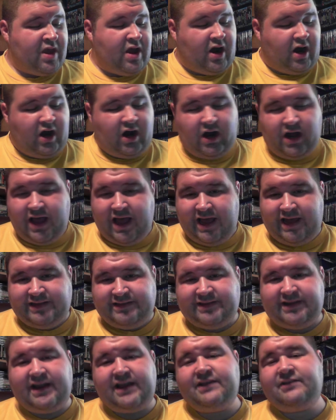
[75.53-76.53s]
Uh, and
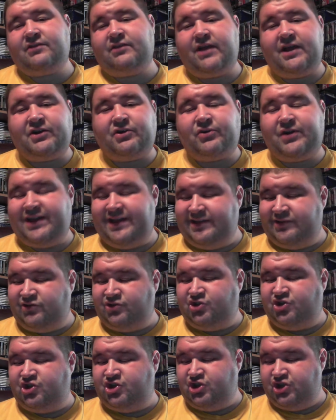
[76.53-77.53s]
today's letter is
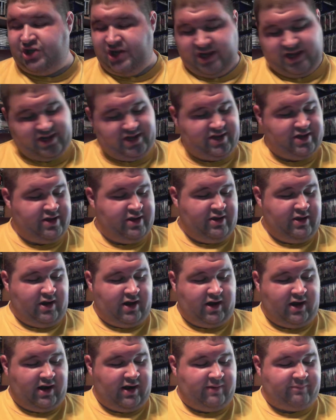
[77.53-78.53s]
G.
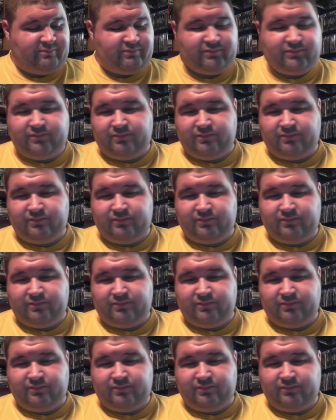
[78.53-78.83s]
Um,